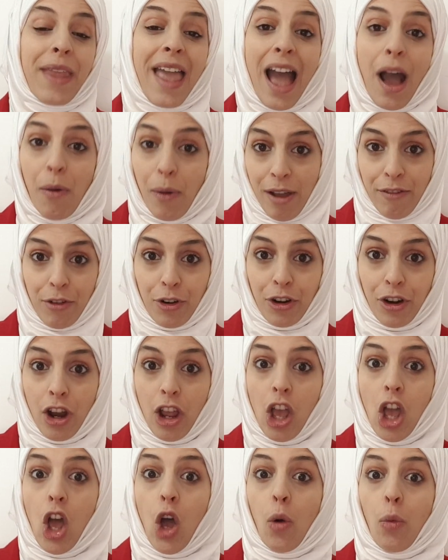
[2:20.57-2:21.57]

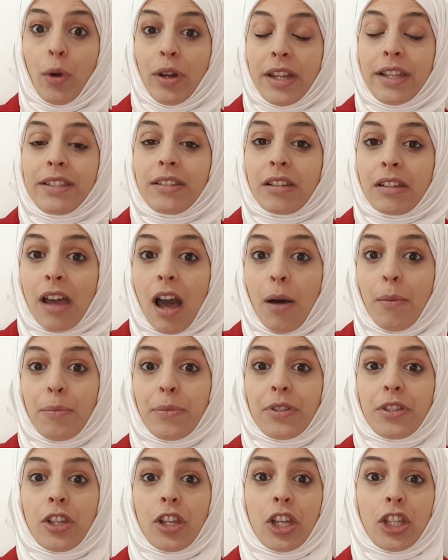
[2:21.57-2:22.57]
However, when it
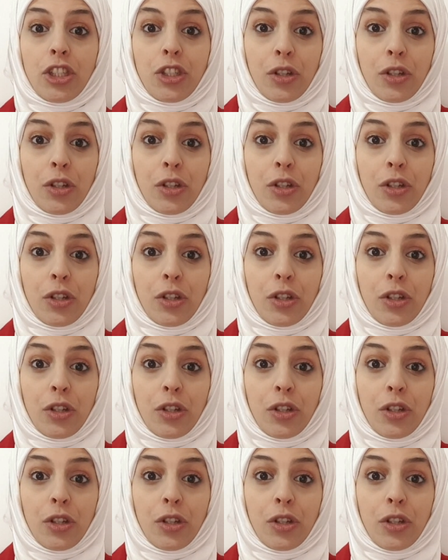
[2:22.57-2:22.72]
comes